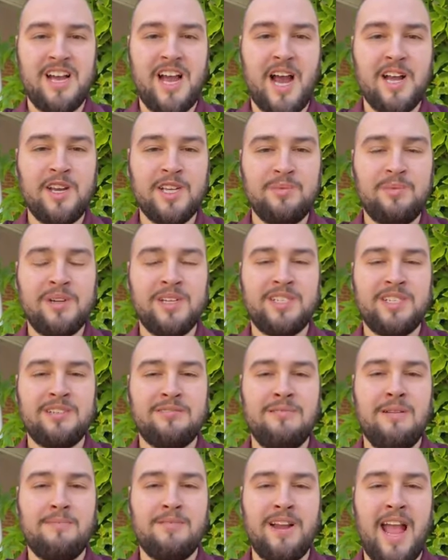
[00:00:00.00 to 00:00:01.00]
I just want us
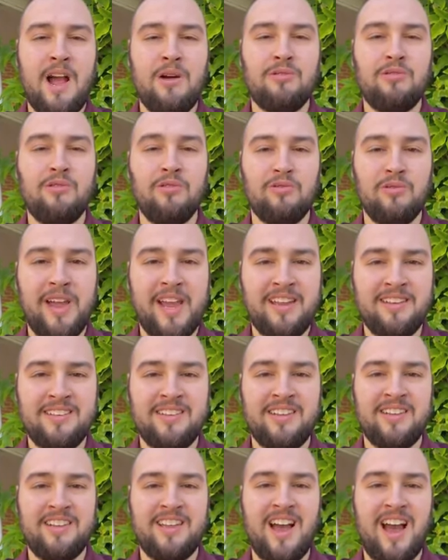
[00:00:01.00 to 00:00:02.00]
to remember how
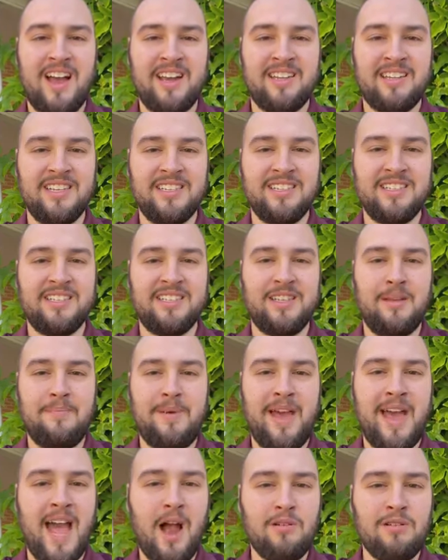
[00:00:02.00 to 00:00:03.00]
great God is and the
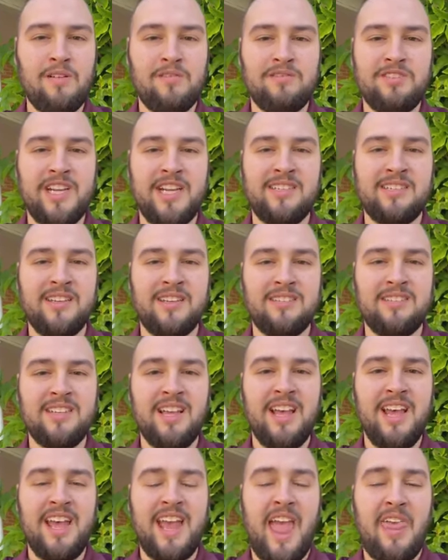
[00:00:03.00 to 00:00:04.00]
power of Jesus
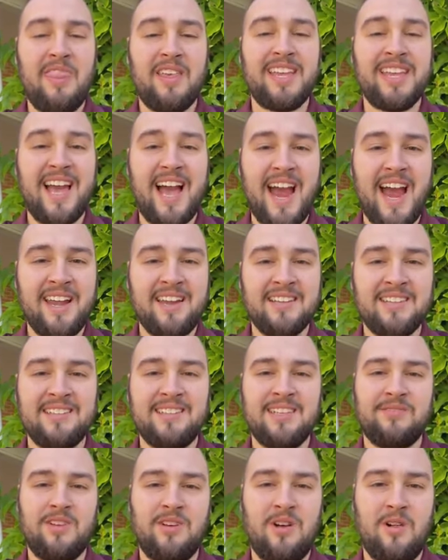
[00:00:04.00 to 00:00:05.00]
and the
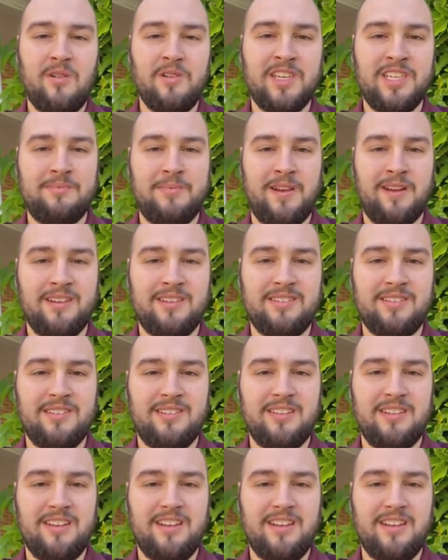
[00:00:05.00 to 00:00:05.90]
guidance of the Holy Spirit.